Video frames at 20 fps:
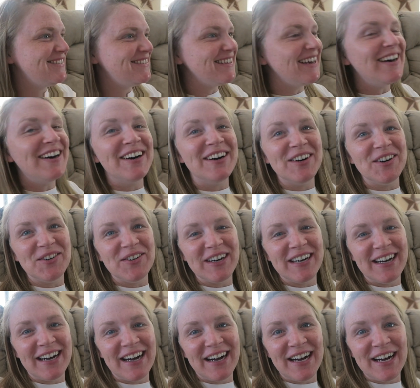
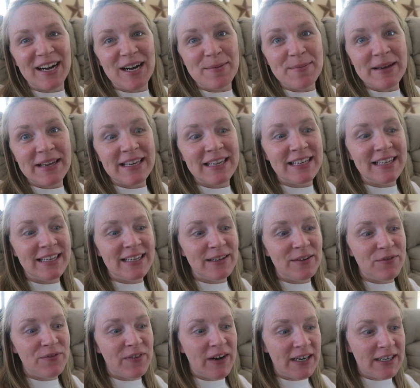So
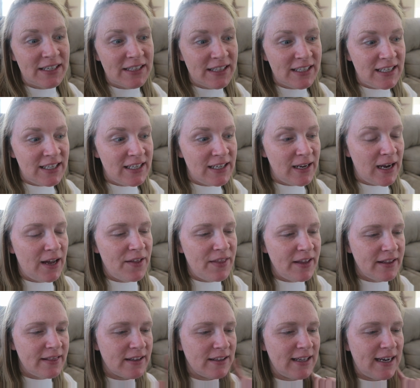he finally, I
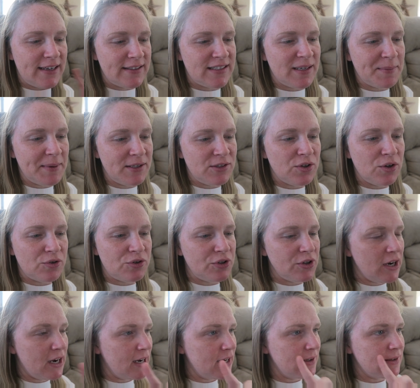think the last time I told
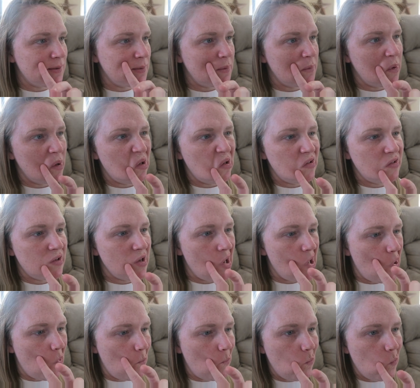you guys was
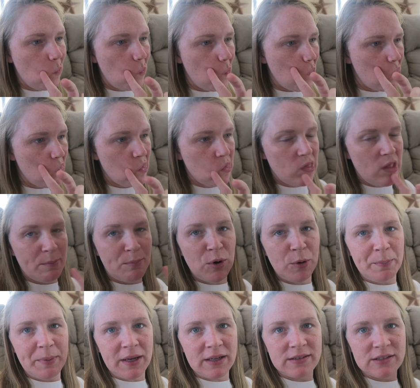the
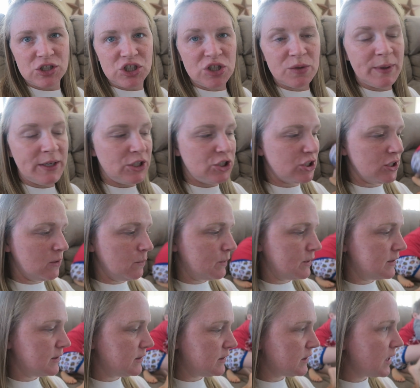pooping situation
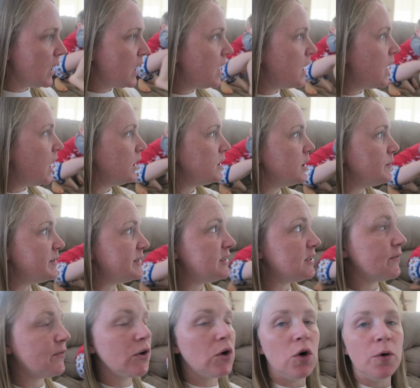was a little bit
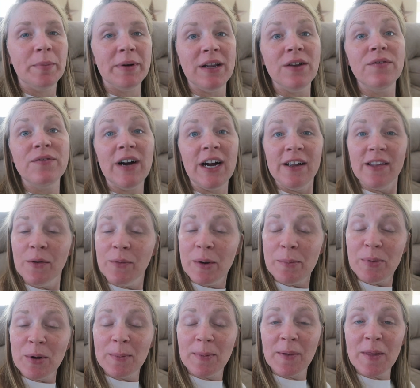difficult, but he finally
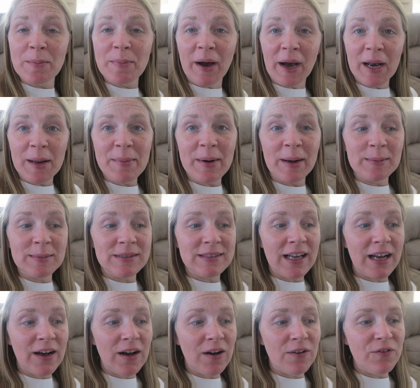went poop on the potty by
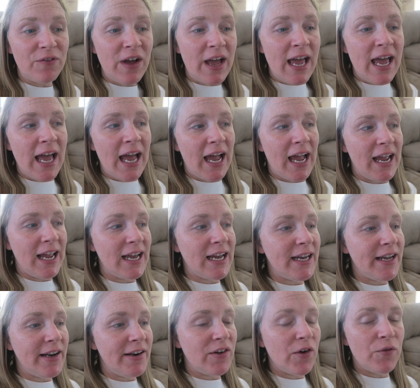himself.
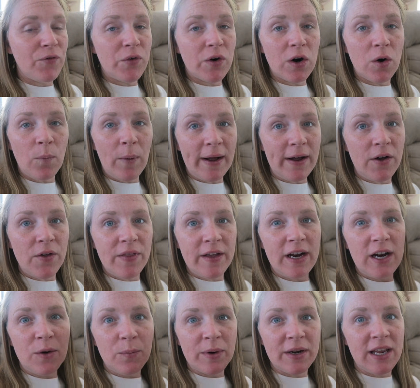And for a while
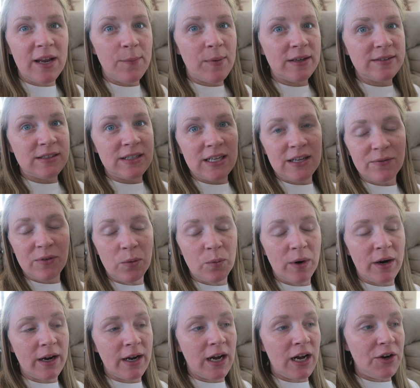there, when he wasn't even
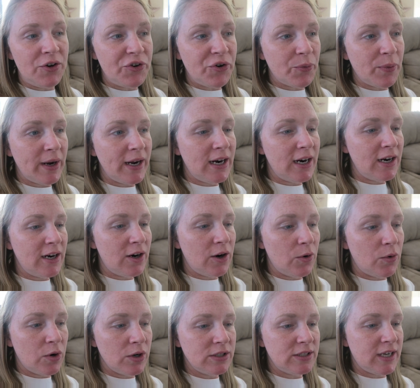wearing underwear
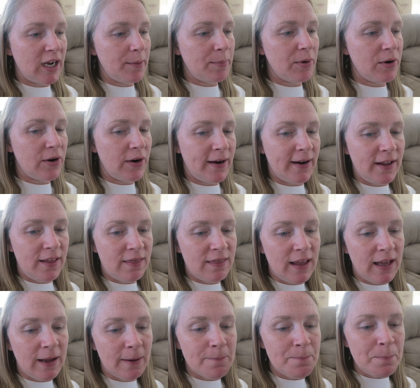or diaper or
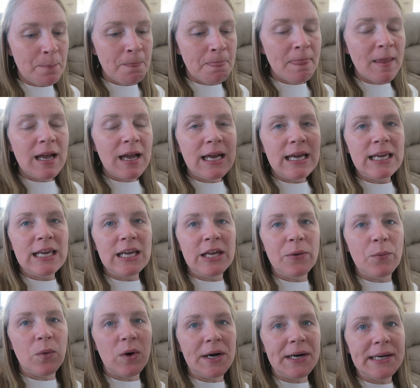anything,
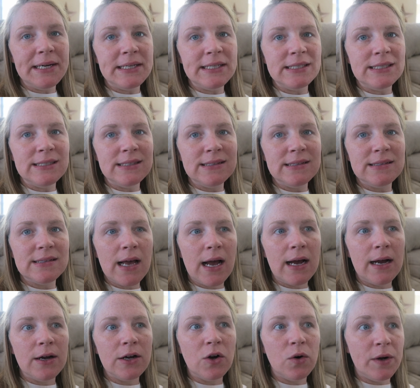he was
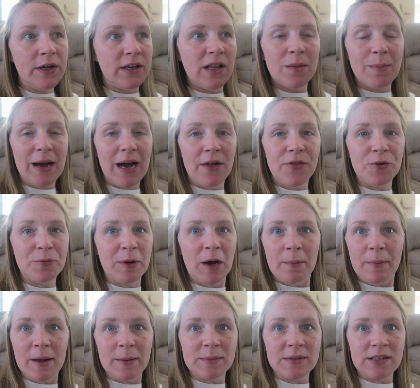going to the bathroom
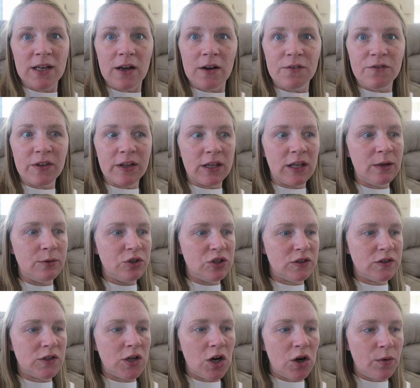all by himself. Like he would
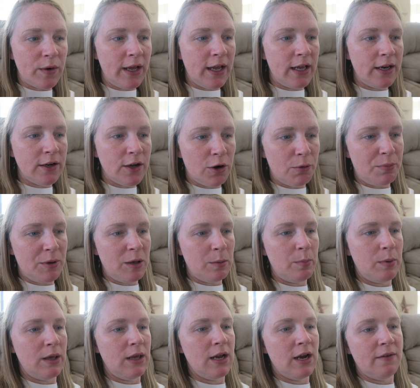just go in, go pee
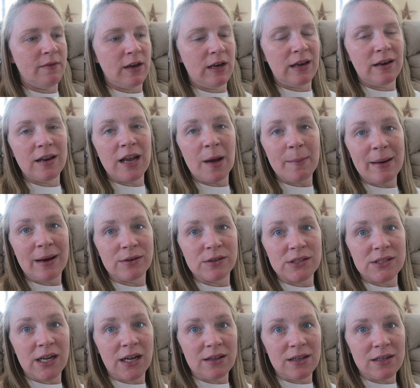pee, and then he'd come out
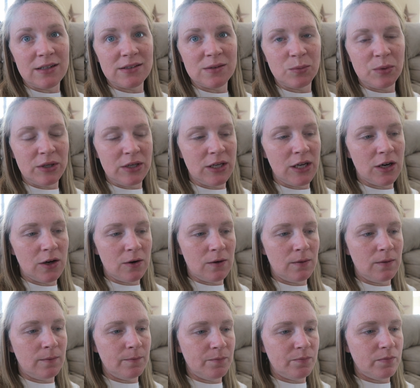and tell us and we'd
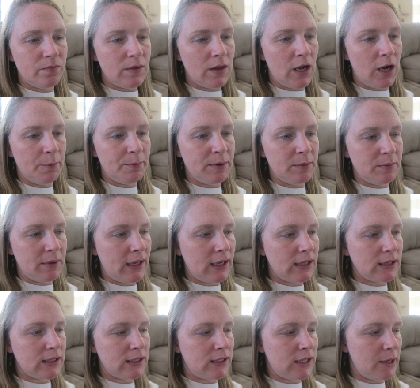go help him
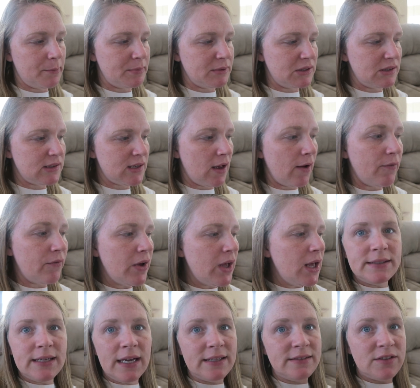like clean up and stuff.
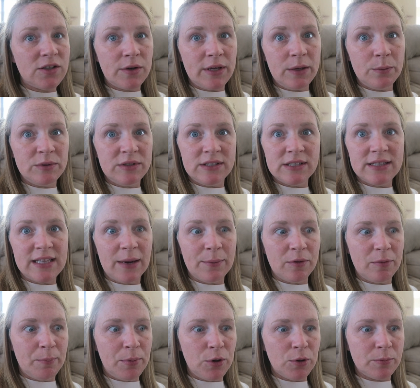And so he did that
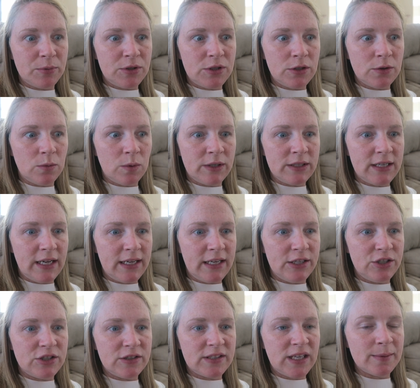with poop too. One day
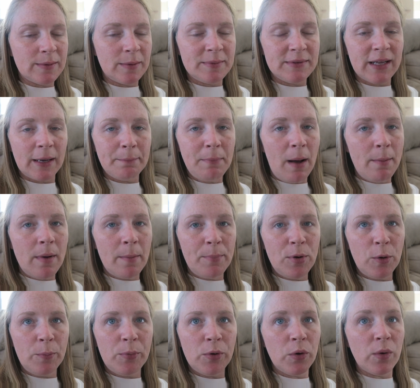he just came up, he's like, "Mama,
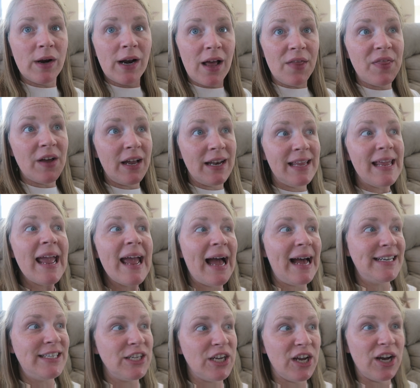poo poo." And I thought he
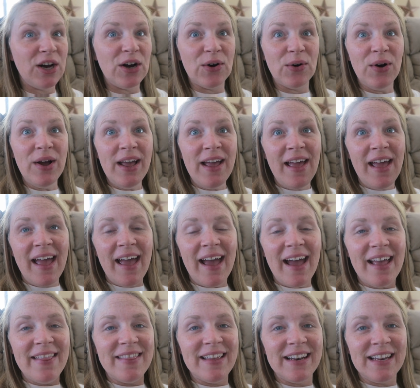had to go.
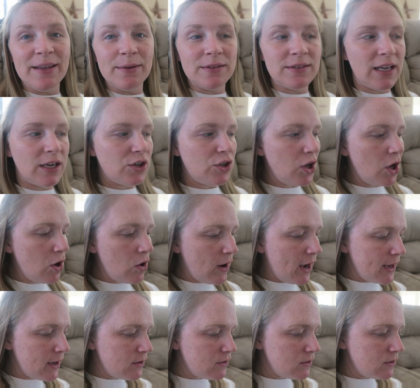And then he was like, "No,
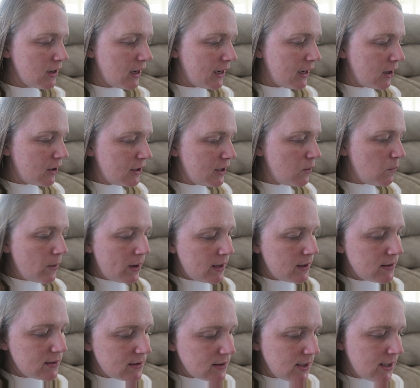I already
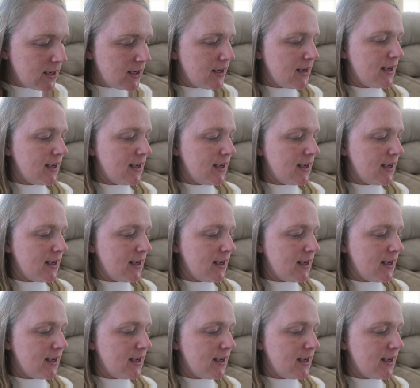went."